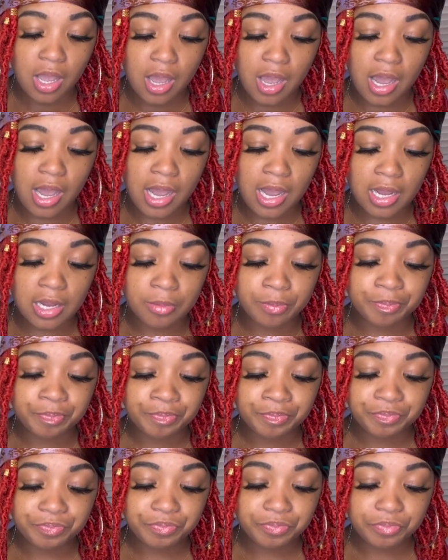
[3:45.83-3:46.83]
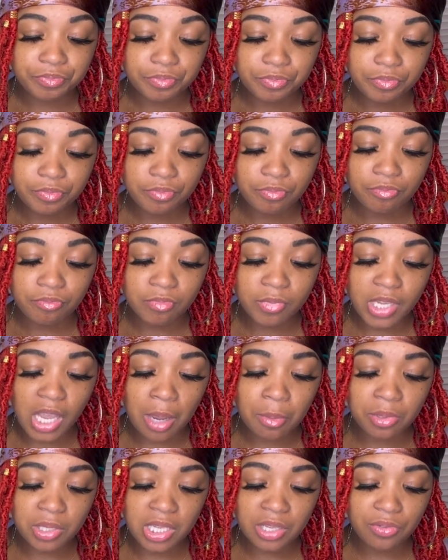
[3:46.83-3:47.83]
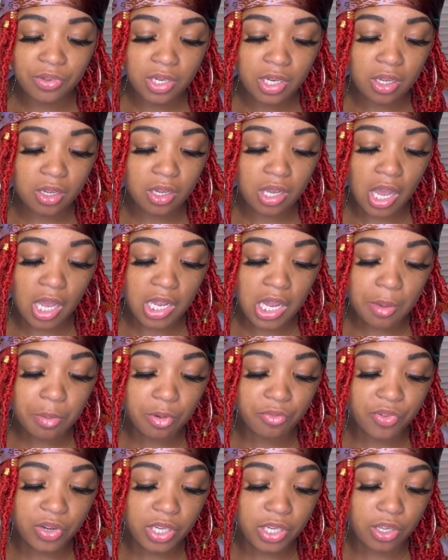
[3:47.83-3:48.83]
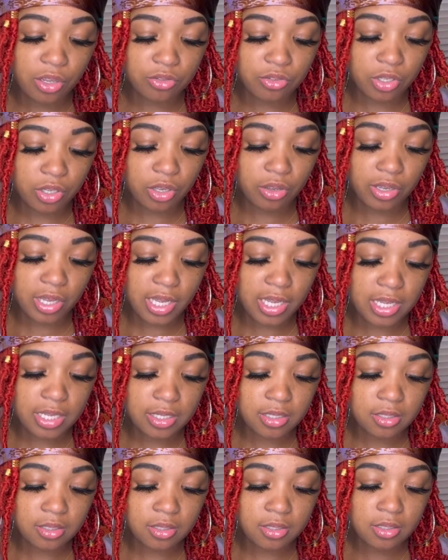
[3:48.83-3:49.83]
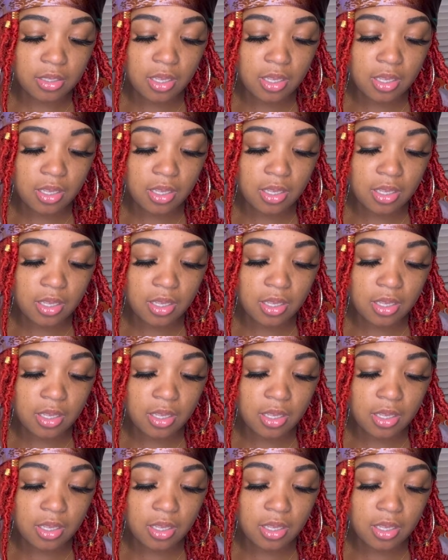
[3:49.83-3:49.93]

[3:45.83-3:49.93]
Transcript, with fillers: Um, I believe in a, a couple videos ago, guys,